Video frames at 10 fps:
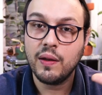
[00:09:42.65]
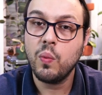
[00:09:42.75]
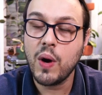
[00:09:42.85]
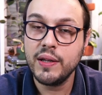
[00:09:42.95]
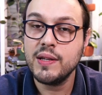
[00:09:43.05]

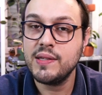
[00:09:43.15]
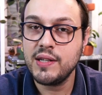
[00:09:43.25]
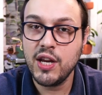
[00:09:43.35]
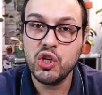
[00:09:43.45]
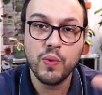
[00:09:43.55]
one
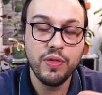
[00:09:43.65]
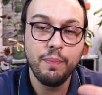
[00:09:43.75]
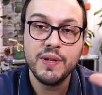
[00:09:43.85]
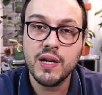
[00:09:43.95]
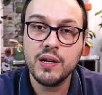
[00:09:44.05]
stage when the
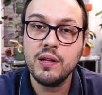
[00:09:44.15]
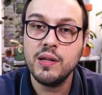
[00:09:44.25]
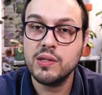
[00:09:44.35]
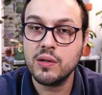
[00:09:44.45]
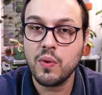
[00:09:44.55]
peduncle
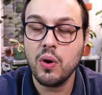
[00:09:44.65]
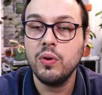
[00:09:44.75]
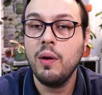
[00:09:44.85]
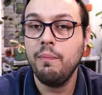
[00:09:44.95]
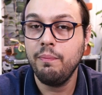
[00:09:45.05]
has
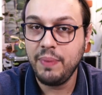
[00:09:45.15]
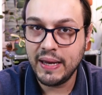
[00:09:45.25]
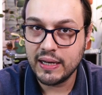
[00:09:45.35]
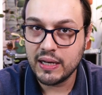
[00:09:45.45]
grown big